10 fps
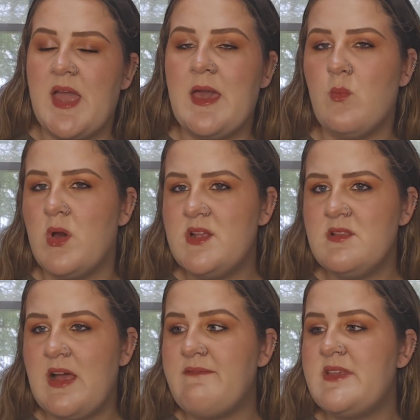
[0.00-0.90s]
I want to
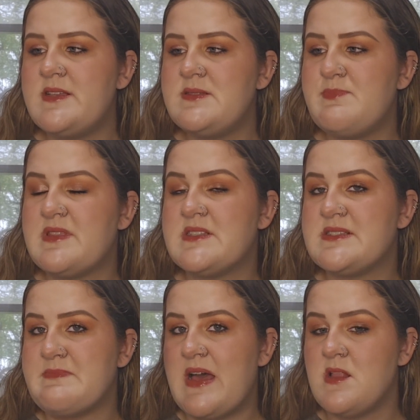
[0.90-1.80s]
love this, but the
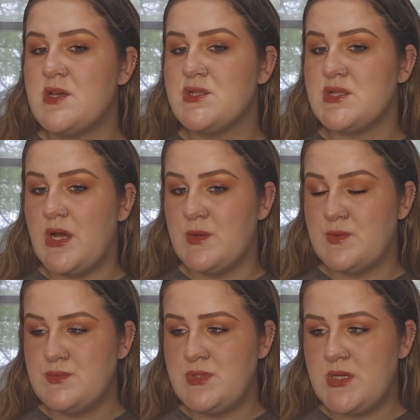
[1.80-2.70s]
smell
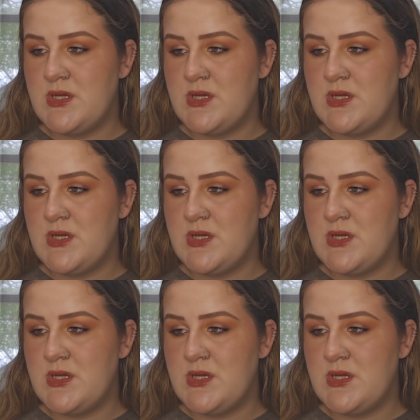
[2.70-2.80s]
alone,